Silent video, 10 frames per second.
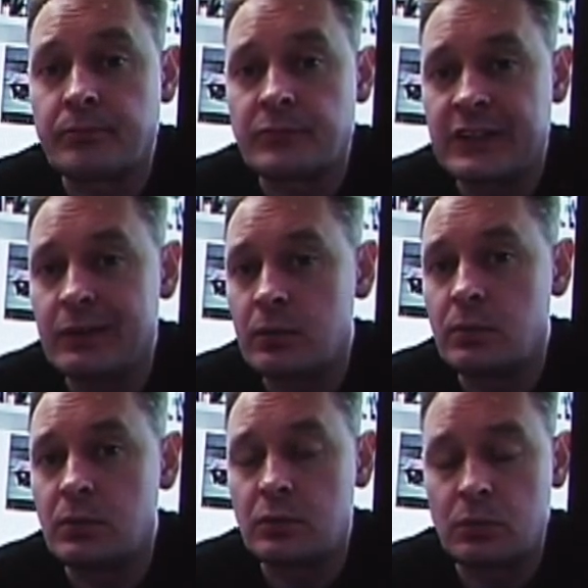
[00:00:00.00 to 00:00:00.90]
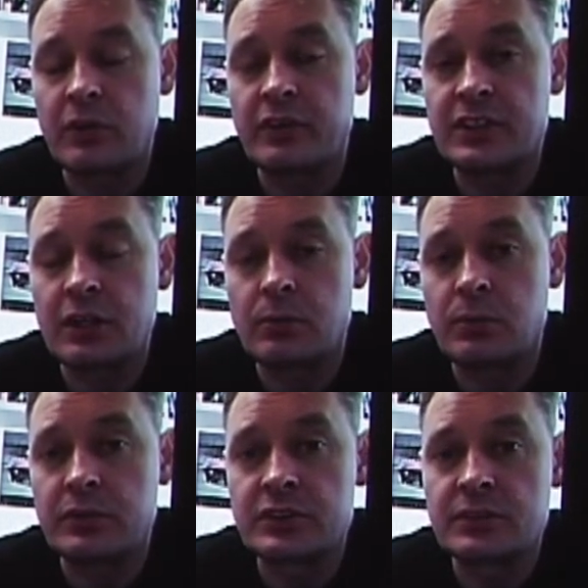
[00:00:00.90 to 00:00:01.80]
tower board, one of the tower
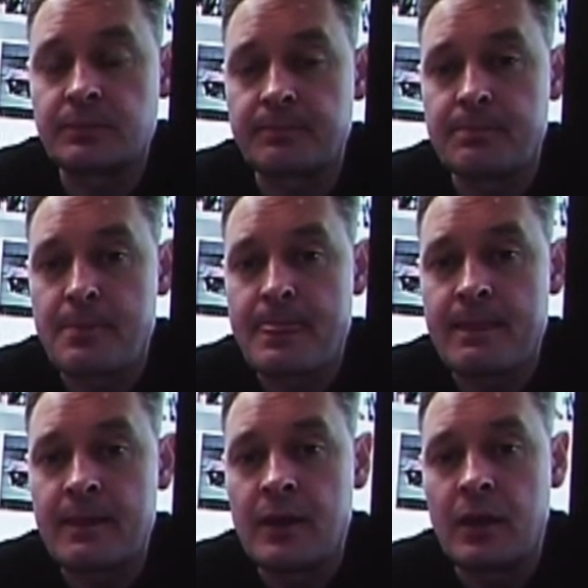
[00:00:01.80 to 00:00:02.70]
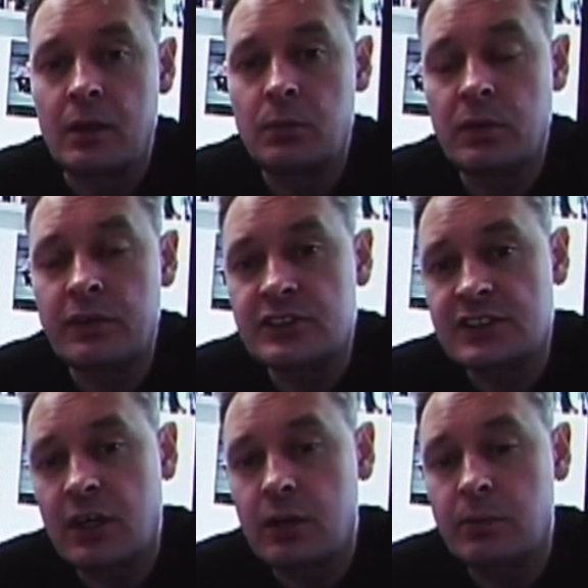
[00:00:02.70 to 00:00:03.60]
boards. And what this
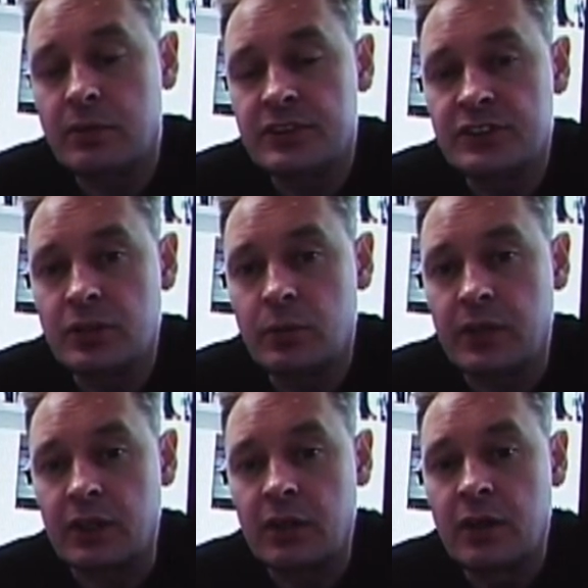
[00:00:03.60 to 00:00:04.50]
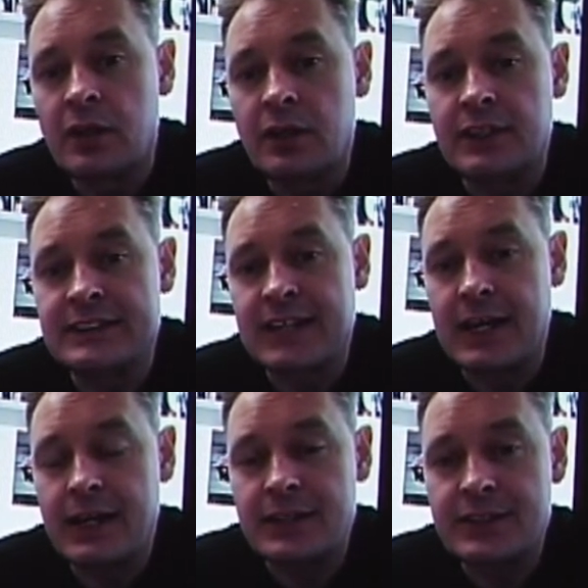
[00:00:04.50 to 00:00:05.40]
tower board is doing is
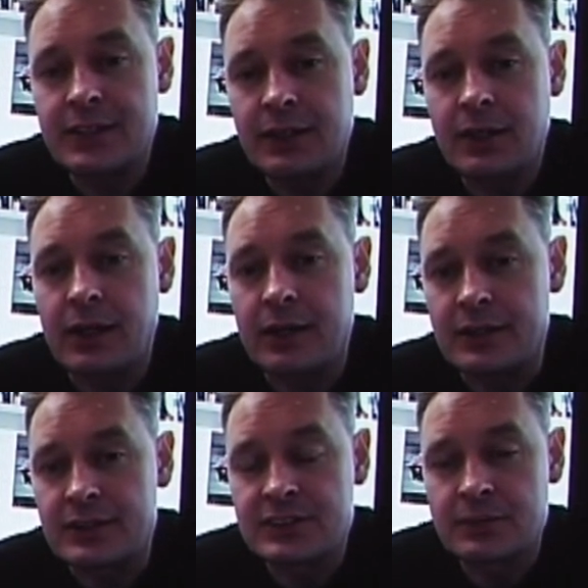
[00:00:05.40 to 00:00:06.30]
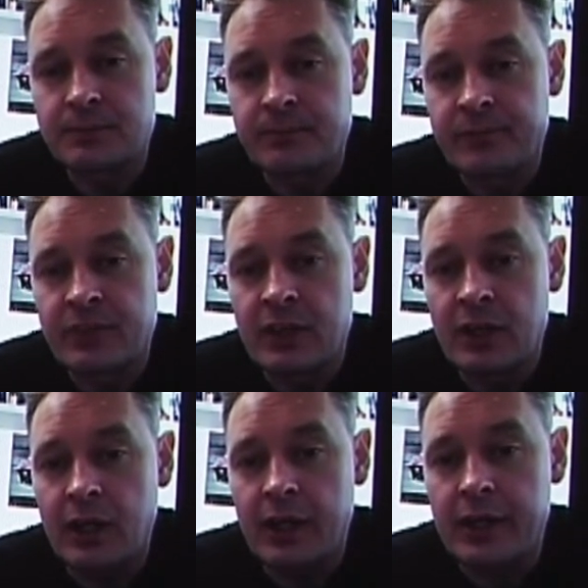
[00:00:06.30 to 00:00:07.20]
acting as
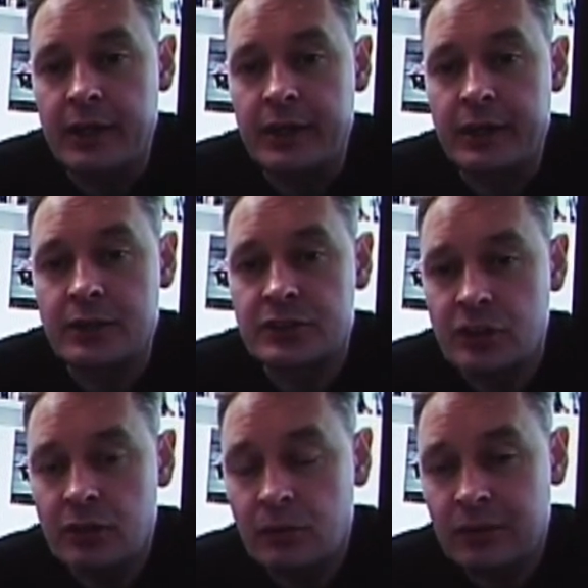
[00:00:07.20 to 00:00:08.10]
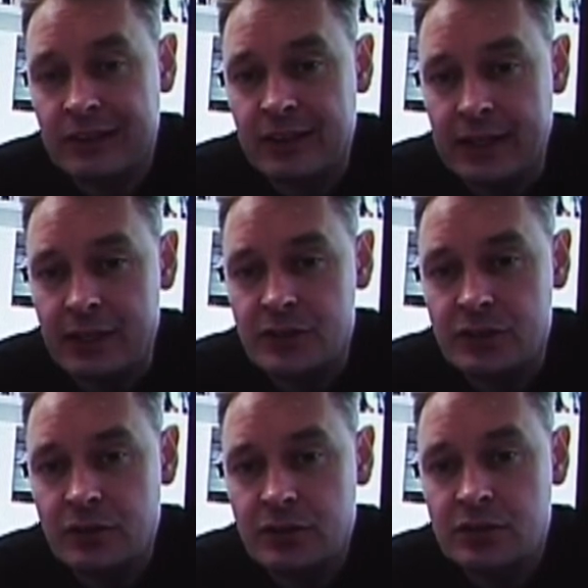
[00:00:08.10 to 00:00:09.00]
a tunneling
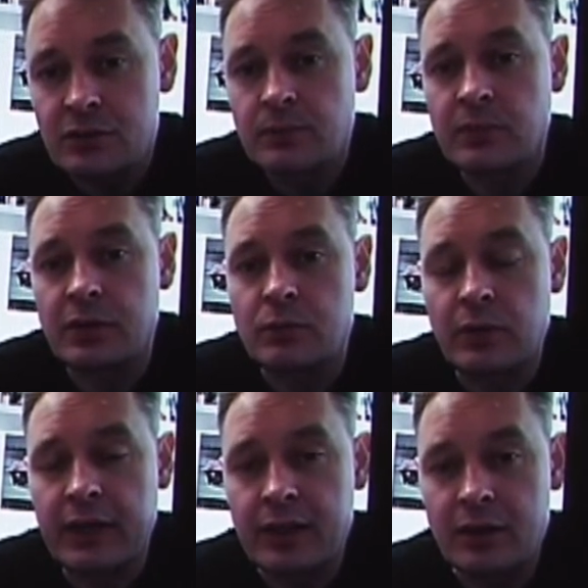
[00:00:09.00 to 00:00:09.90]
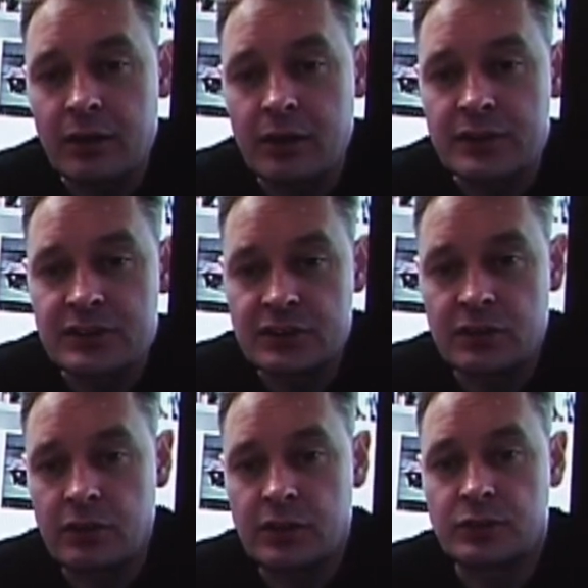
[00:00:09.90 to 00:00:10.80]
agent. It recognizes
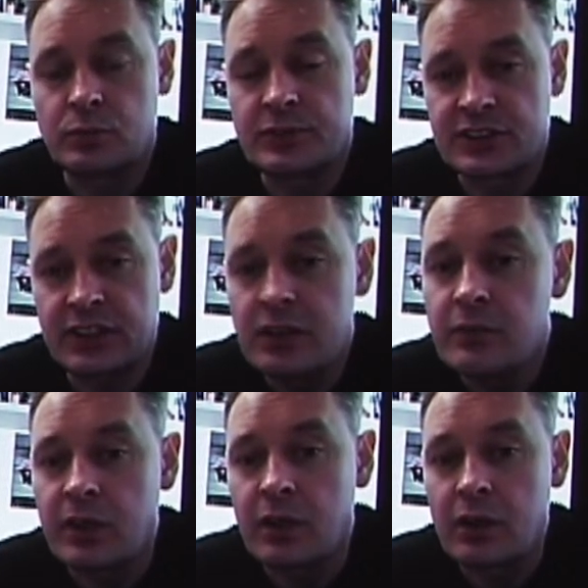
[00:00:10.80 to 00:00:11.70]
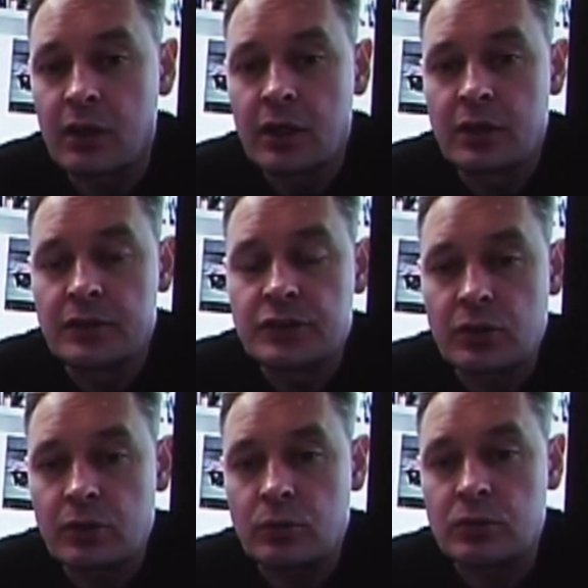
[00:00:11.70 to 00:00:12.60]
that it's receiving
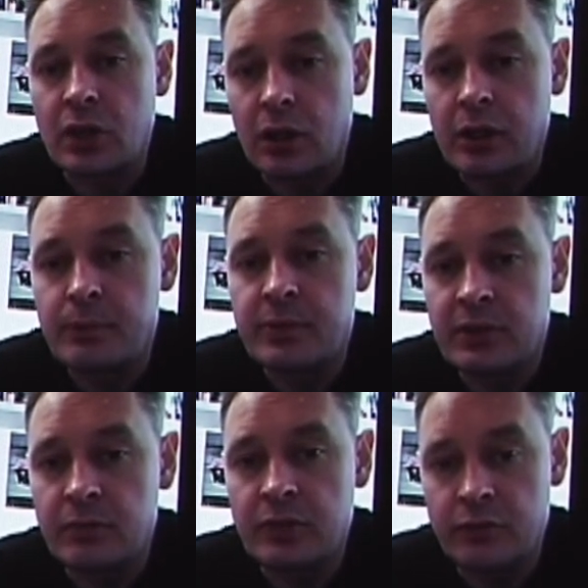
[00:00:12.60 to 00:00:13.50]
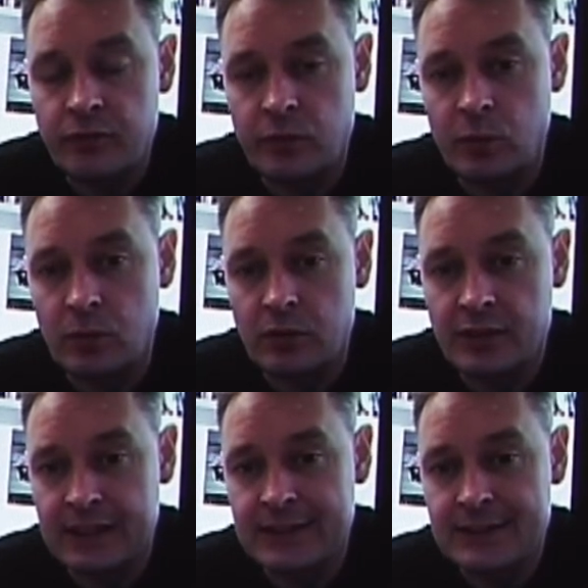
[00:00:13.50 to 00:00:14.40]
tunneled IPv4
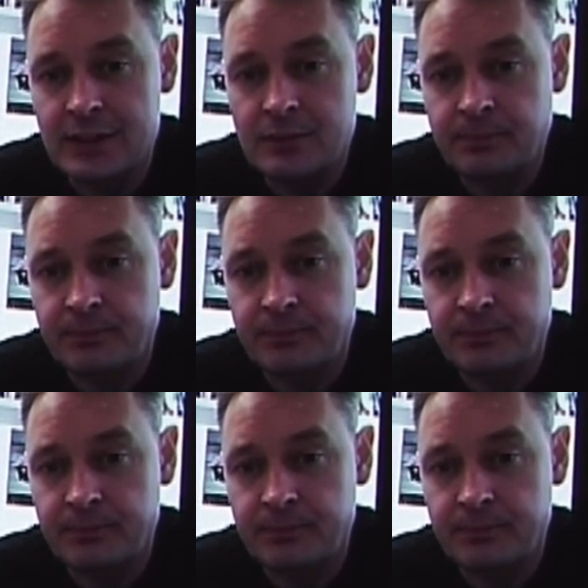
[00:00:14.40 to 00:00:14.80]
data,